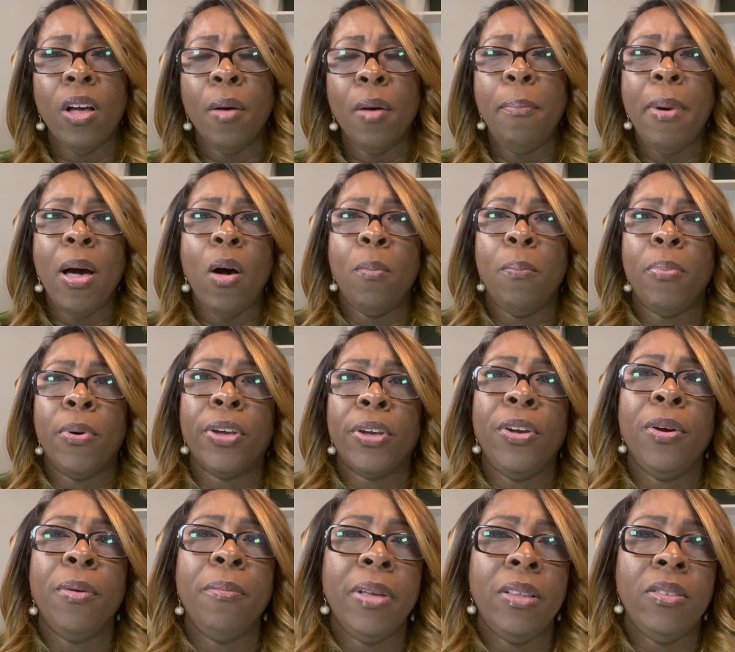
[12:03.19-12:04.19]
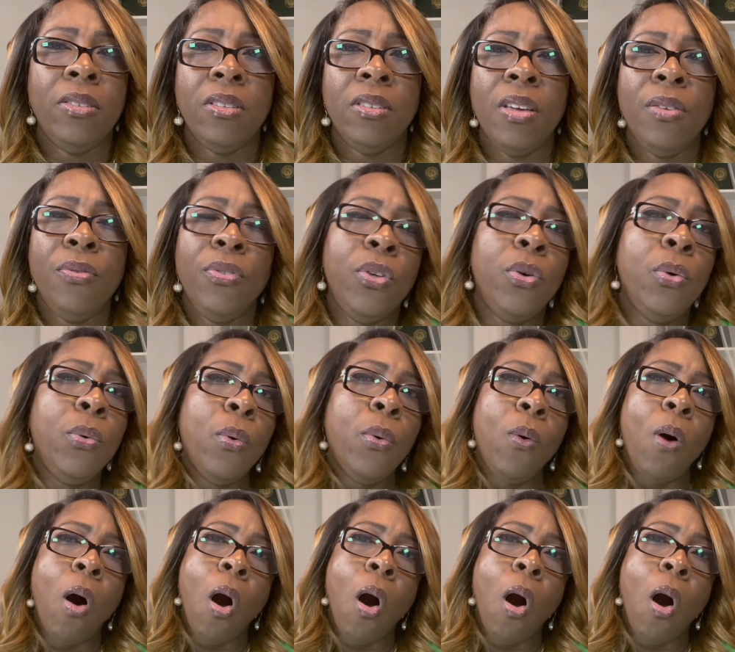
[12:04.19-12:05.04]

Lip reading: about procurements if you